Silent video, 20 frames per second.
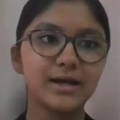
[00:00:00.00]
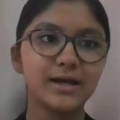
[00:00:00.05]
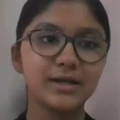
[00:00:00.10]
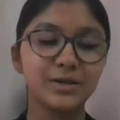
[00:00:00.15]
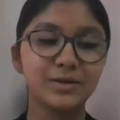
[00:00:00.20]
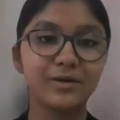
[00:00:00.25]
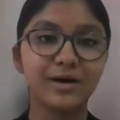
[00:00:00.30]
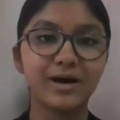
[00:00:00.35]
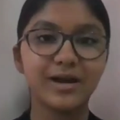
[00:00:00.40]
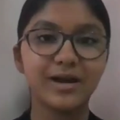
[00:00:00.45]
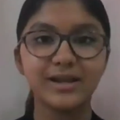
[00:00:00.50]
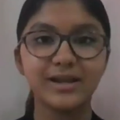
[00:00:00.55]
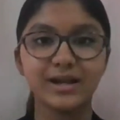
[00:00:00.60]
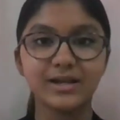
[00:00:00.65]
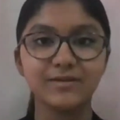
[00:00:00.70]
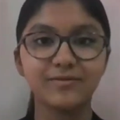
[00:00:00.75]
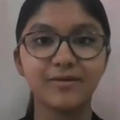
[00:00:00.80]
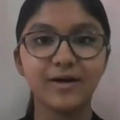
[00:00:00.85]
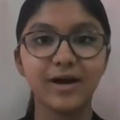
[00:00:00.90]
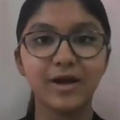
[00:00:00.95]

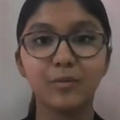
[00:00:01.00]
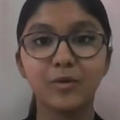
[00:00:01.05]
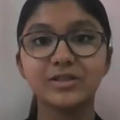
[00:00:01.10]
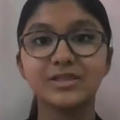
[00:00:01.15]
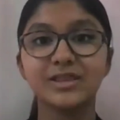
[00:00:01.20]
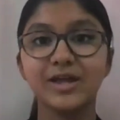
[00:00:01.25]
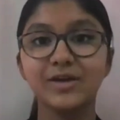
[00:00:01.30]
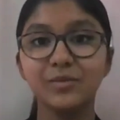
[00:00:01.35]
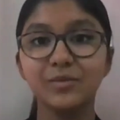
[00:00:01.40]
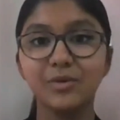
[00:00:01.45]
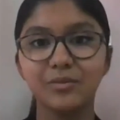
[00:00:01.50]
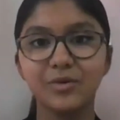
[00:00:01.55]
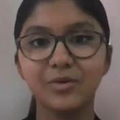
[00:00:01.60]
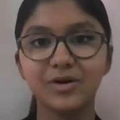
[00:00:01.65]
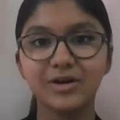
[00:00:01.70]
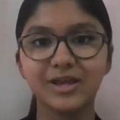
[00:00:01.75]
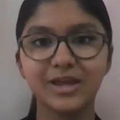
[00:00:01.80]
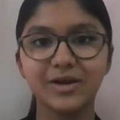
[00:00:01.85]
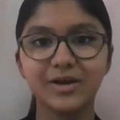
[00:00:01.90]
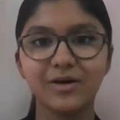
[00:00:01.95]
identify what they were
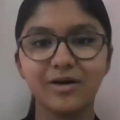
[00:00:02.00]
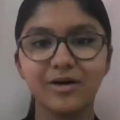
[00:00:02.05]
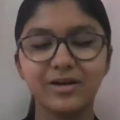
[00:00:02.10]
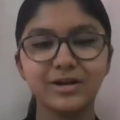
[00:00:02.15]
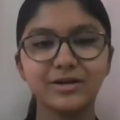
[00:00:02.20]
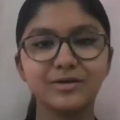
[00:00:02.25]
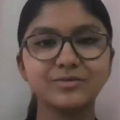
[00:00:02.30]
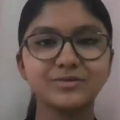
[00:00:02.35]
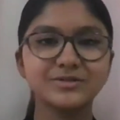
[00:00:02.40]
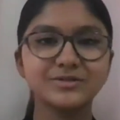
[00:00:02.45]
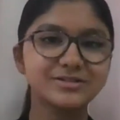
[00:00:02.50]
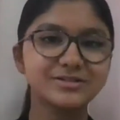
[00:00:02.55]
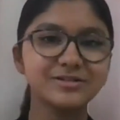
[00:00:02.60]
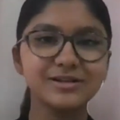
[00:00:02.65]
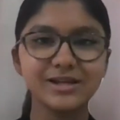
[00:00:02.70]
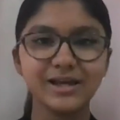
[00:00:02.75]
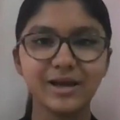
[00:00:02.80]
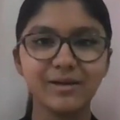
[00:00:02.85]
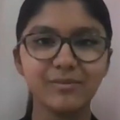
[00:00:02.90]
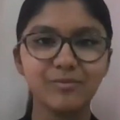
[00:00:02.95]
working on. And it was
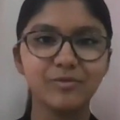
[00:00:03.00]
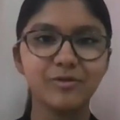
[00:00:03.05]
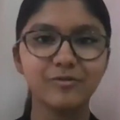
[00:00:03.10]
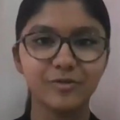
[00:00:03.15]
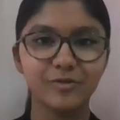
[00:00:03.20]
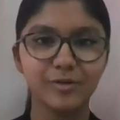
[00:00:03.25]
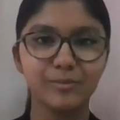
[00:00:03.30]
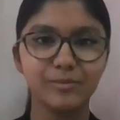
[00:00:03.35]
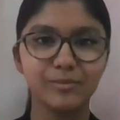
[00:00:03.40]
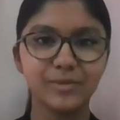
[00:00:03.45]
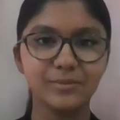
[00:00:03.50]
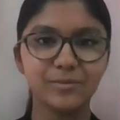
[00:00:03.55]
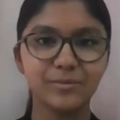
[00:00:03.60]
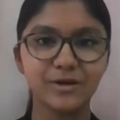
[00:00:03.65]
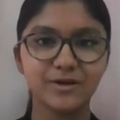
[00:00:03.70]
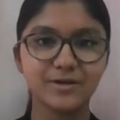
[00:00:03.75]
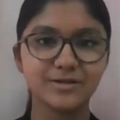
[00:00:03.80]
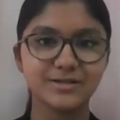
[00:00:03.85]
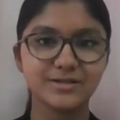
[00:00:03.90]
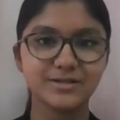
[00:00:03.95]
really helpful for me
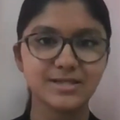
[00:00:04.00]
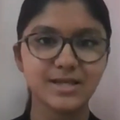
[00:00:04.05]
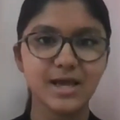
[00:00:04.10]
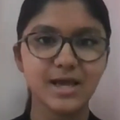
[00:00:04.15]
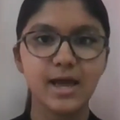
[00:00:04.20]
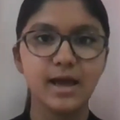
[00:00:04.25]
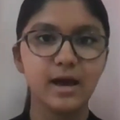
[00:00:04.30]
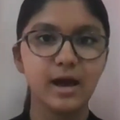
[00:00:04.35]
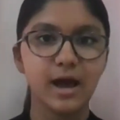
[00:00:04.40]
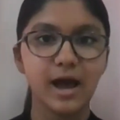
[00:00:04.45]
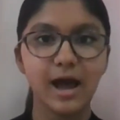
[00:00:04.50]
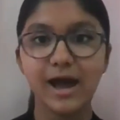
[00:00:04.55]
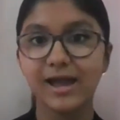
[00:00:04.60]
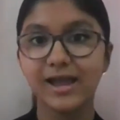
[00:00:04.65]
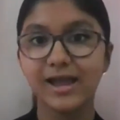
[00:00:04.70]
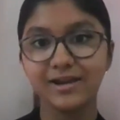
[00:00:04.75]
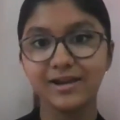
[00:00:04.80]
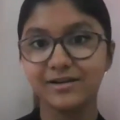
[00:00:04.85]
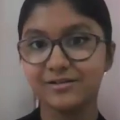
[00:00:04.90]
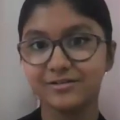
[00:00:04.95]
because I
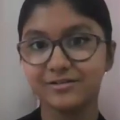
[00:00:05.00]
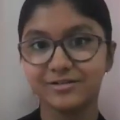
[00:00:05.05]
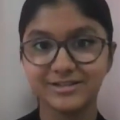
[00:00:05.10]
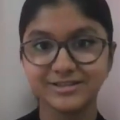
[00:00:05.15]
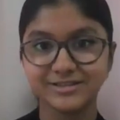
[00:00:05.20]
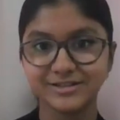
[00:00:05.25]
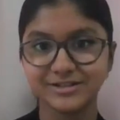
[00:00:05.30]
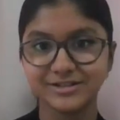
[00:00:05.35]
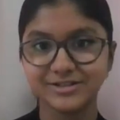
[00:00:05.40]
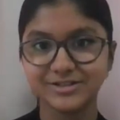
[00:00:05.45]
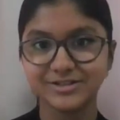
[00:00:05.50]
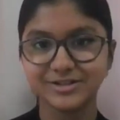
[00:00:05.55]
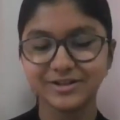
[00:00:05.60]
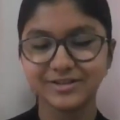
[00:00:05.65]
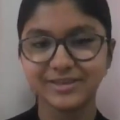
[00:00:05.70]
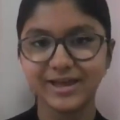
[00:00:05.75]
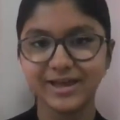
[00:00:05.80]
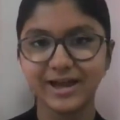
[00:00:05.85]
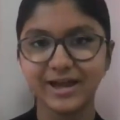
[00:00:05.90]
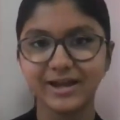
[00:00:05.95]
hadn't researched
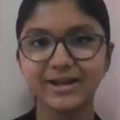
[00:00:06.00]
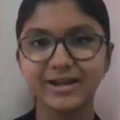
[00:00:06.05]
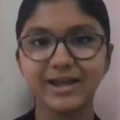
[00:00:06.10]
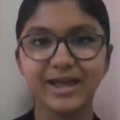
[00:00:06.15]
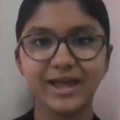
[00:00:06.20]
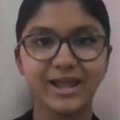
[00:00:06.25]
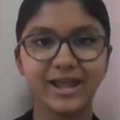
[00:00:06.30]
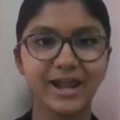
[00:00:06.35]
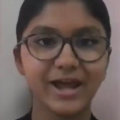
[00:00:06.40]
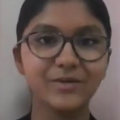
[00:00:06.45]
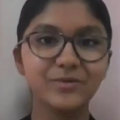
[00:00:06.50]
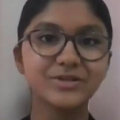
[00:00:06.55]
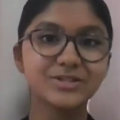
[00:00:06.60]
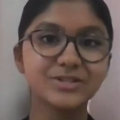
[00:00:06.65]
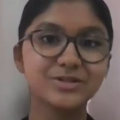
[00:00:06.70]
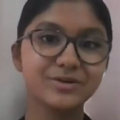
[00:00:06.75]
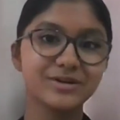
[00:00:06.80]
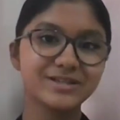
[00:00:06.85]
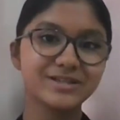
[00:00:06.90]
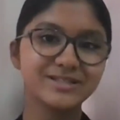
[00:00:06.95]
on that. And I was
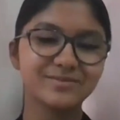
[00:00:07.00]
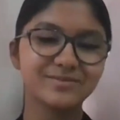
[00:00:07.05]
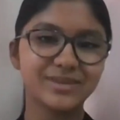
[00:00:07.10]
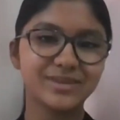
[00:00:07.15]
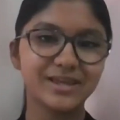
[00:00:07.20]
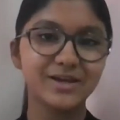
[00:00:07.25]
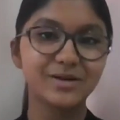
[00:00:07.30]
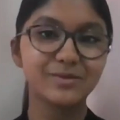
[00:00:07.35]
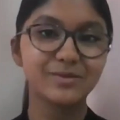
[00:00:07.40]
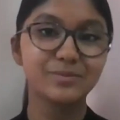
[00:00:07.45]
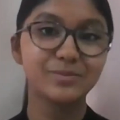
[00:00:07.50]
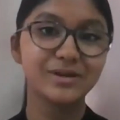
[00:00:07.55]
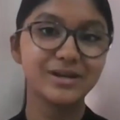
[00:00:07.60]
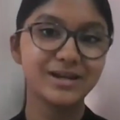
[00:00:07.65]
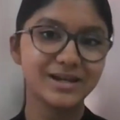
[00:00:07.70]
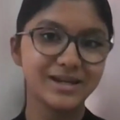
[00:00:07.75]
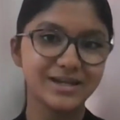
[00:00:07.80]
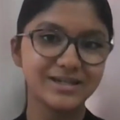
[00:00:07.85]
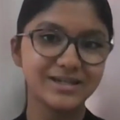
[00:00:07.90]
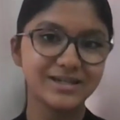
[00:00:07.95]
doing something
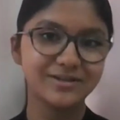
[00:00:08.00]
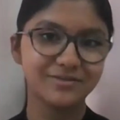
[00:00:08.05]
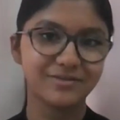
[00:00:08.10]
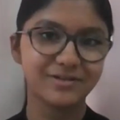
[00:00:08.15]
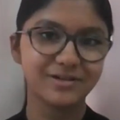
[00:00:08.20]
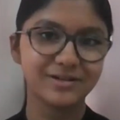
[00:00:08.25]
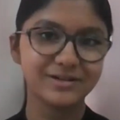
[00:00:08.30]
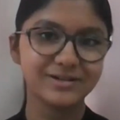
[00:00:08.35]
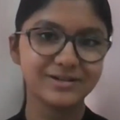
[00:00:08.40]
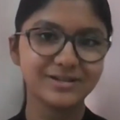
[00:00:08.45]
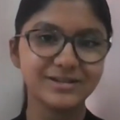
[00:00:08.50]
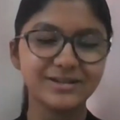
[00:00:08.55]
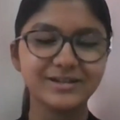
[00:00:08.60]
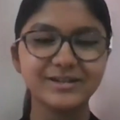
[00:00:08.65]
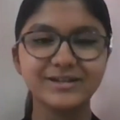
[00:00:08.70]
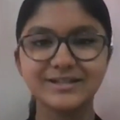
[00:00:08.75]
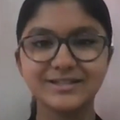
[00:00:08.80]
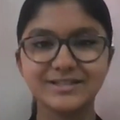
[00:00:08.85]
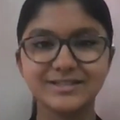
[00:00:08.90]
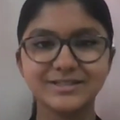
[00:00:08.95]
completely different.
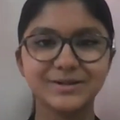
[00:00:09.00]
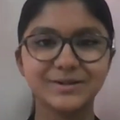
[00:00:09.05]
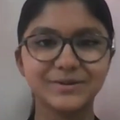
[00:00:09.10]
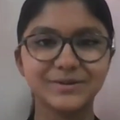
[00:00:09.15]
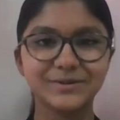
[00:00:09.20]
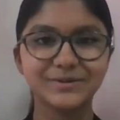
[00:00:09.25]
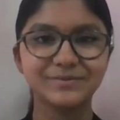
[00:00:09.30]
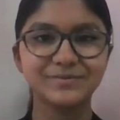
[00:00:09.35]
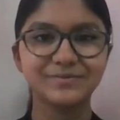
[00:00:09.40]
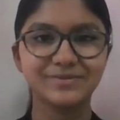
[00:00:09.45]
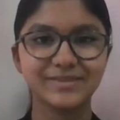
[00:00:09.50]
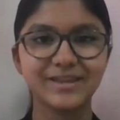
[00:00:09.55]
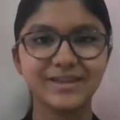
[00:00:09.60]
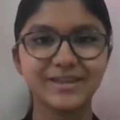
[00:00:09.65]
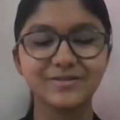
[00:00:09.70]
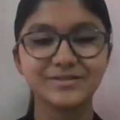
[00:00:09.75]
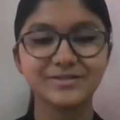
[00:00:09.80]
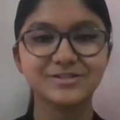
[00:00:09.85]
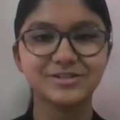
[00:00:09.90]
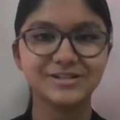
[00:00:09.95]
So that
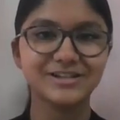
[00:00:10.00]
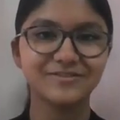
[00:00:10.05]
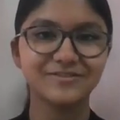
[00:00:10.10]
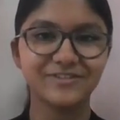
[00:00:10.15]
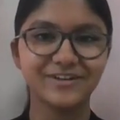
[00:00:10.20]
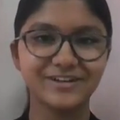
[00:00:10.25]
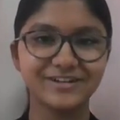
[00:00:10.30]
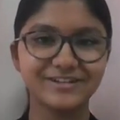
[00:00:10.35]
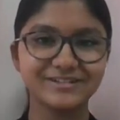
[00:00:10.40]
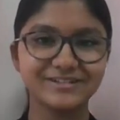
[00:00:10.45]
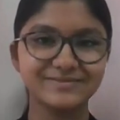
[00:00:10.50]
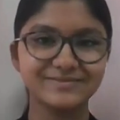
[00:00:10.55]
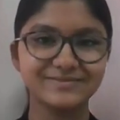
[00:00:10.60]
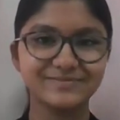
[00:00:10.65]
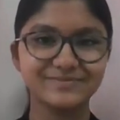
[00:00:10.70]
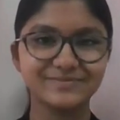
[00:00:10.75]
was really fun.